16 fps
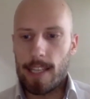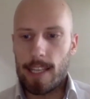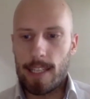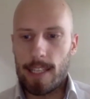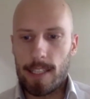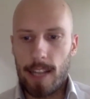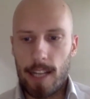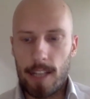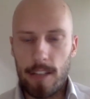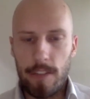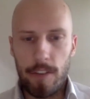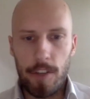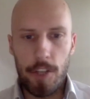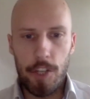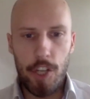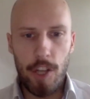it starts with
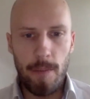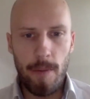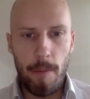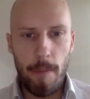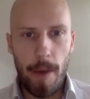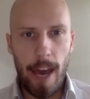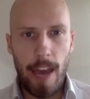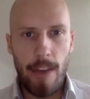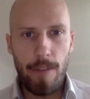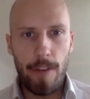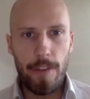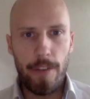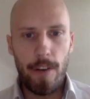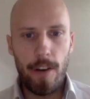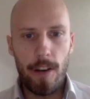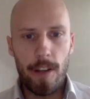consumer behavior
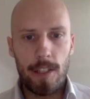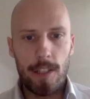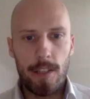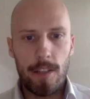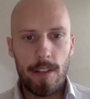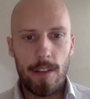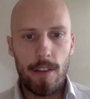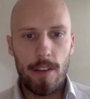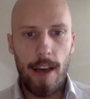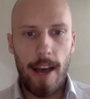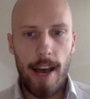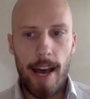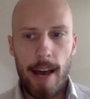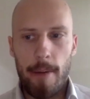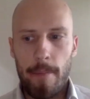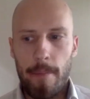first.
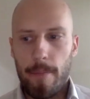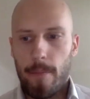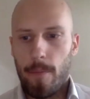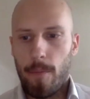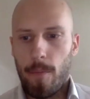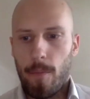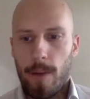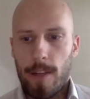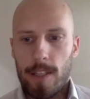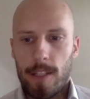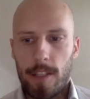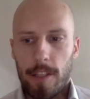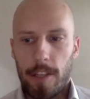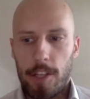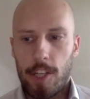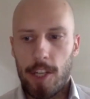Um, right. Once the
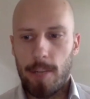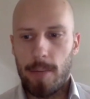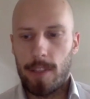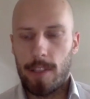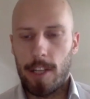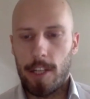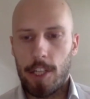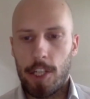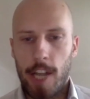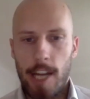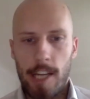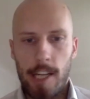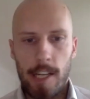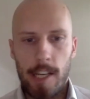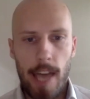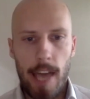consumer starts
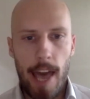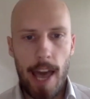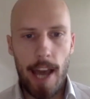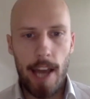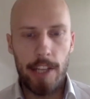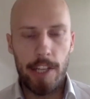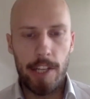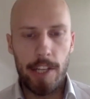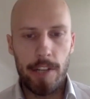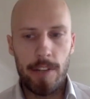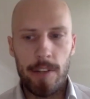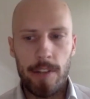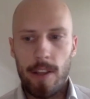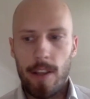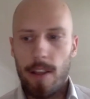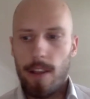changing their attitudes,
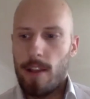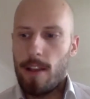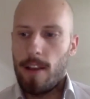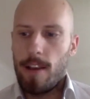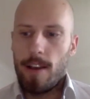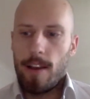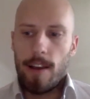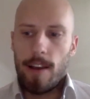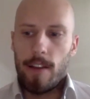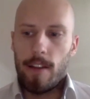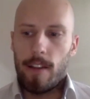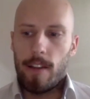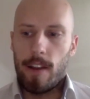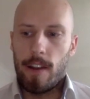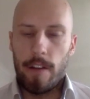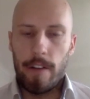a
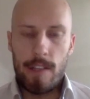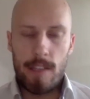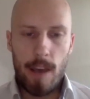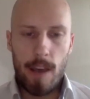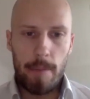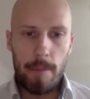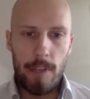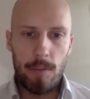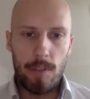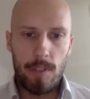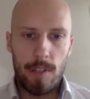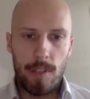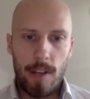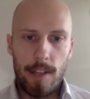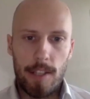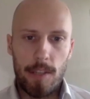lot of these companies will
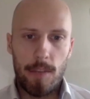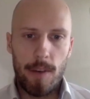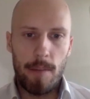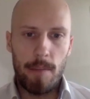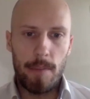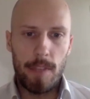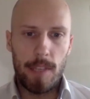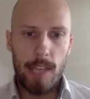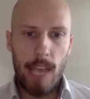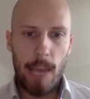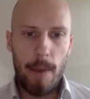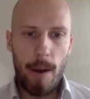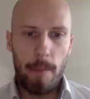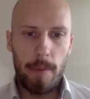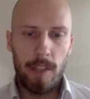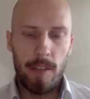start to um to keep
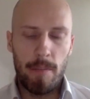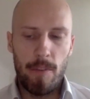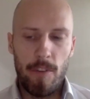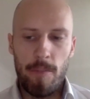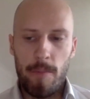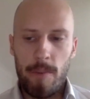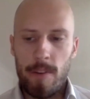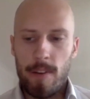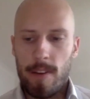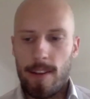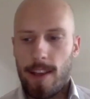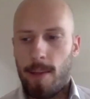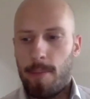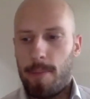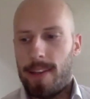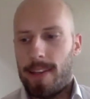up with the movement.
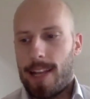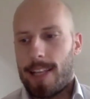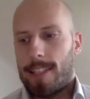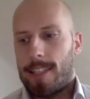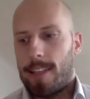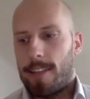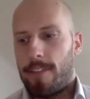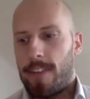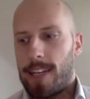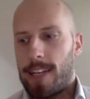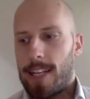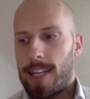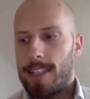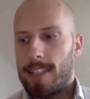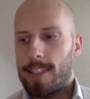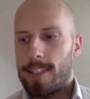I mean, that's the thing
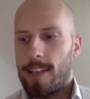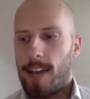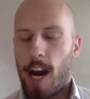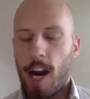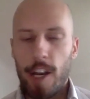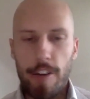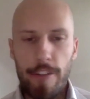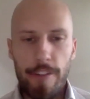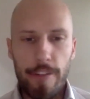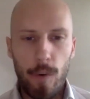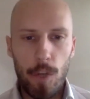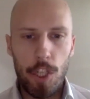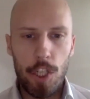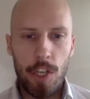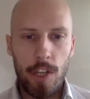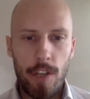that's
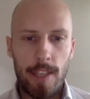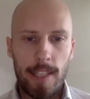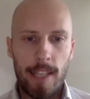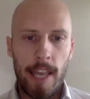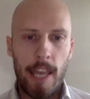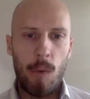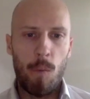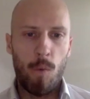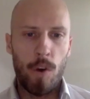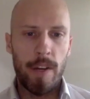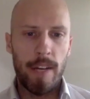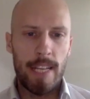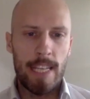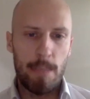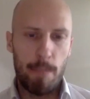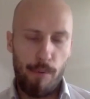unfortunate is that you want
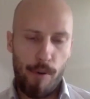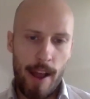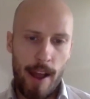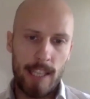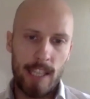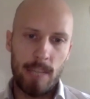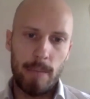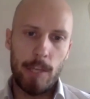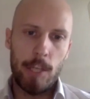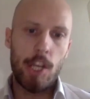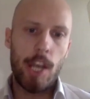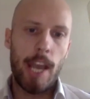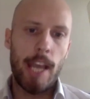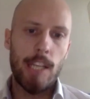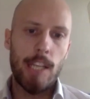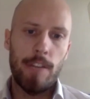these brands to be
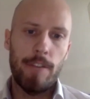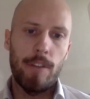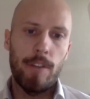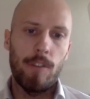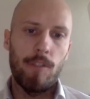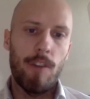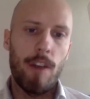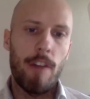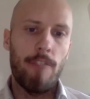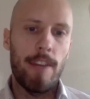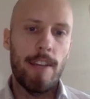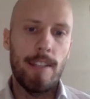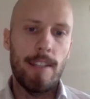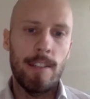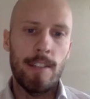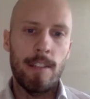changing for the right
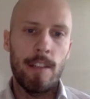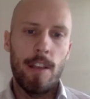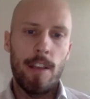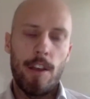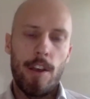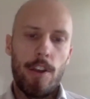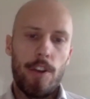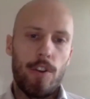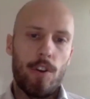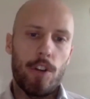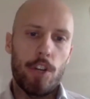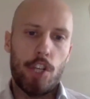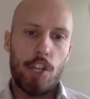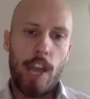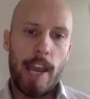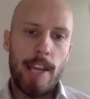reasons, not
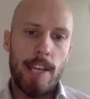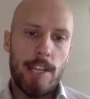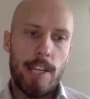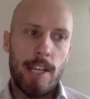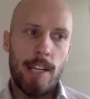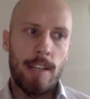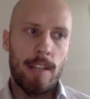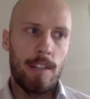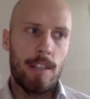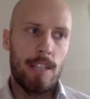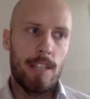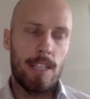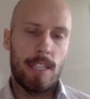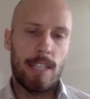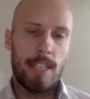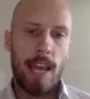changing to
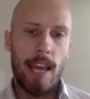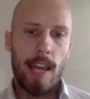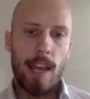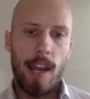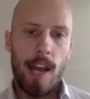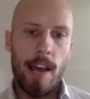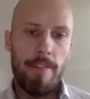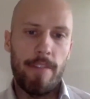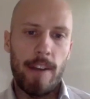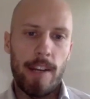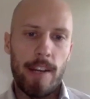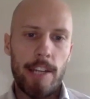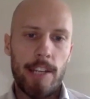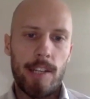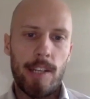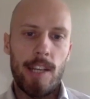stay alive
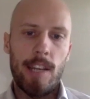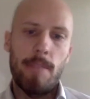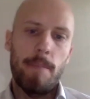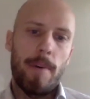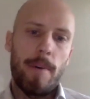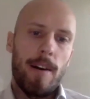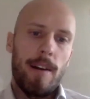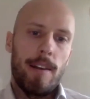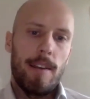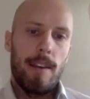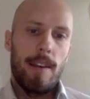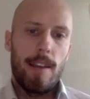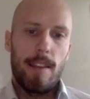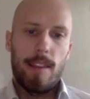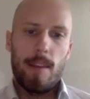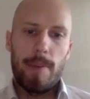financially. But
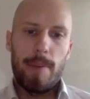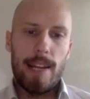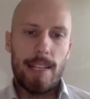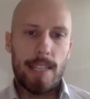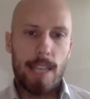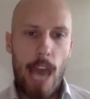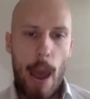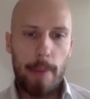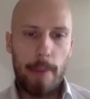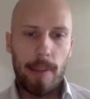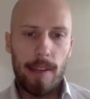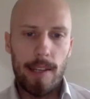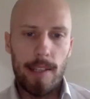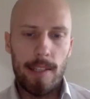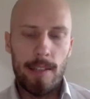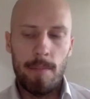I mean, that's
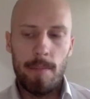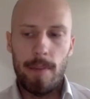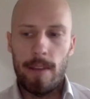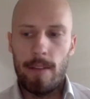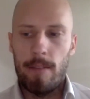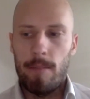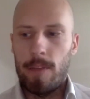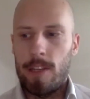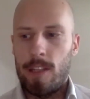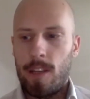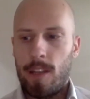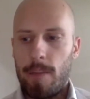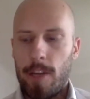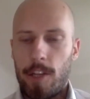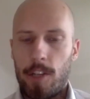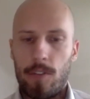capitalism, and we just need to
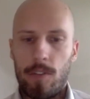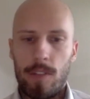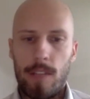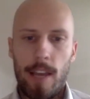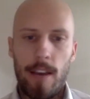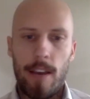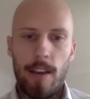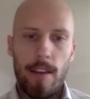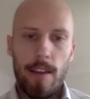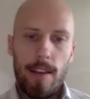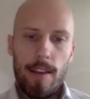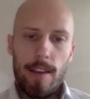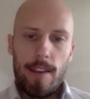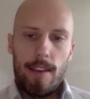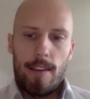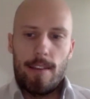make sure that
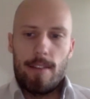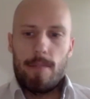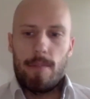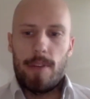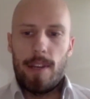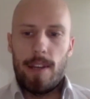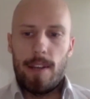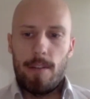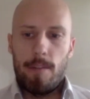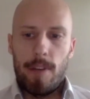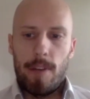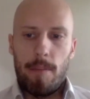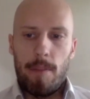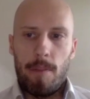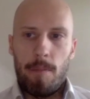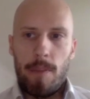we need to,
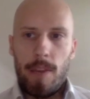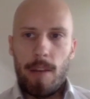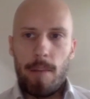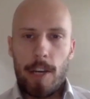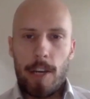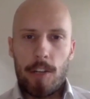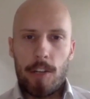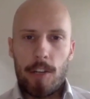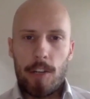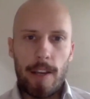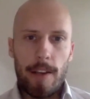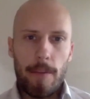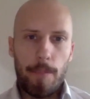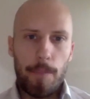we need to make sure that